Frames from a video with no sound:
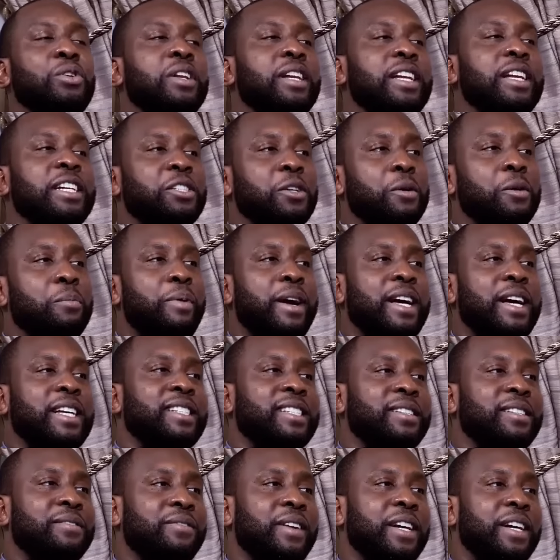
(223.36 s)
don't let your
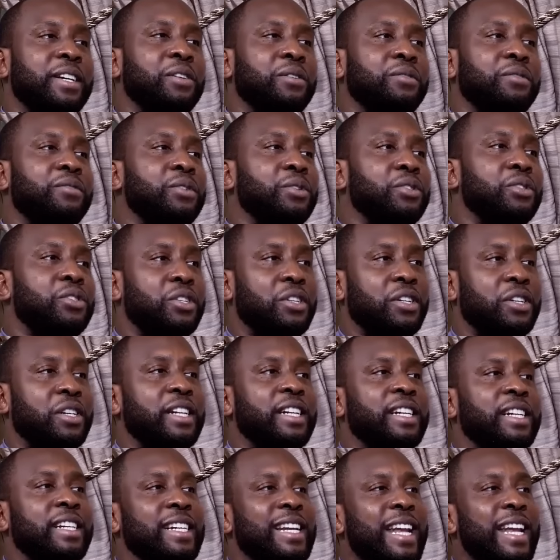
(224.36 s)
past define your future
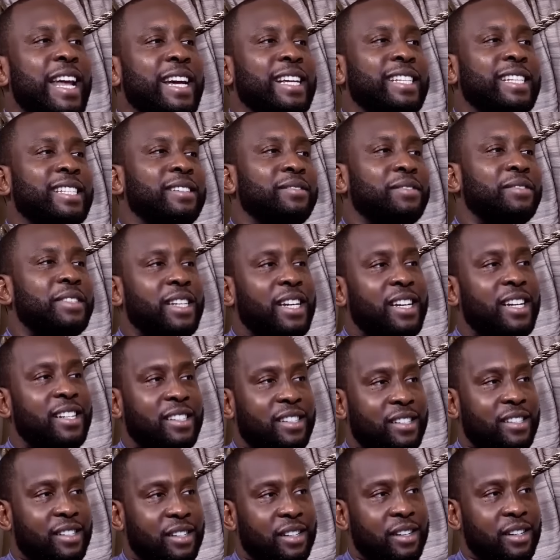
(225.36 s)
in a negative
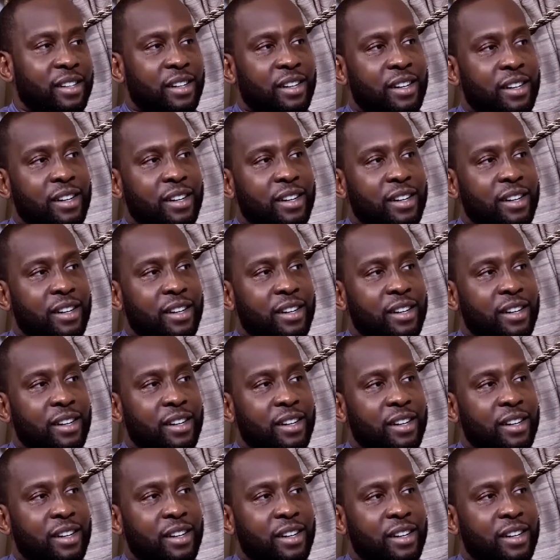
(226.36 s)
sense.